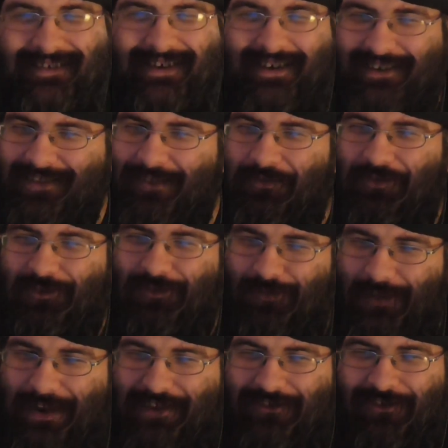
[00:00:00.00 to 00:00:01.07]
God, I love
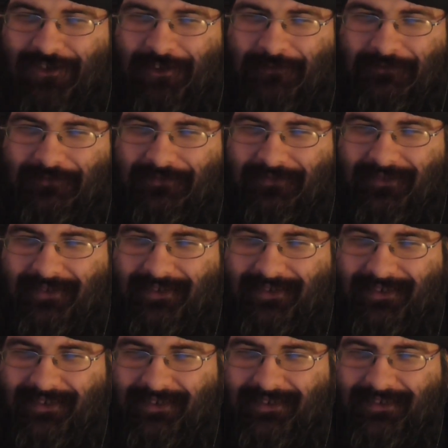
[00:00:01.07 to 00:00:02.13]
Screech.
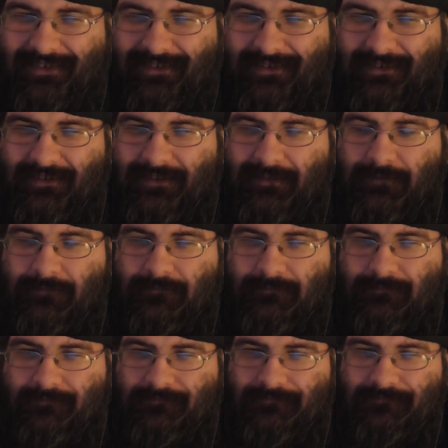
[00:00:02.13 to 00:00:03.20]
How about a
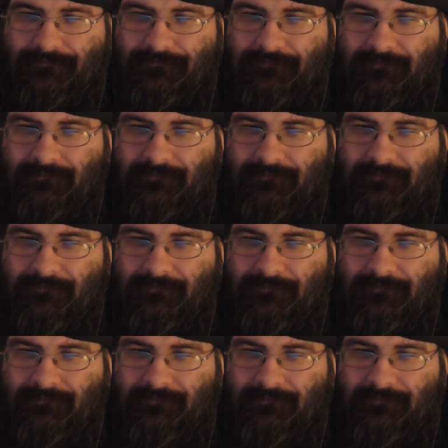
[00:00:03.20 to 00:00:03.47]
review?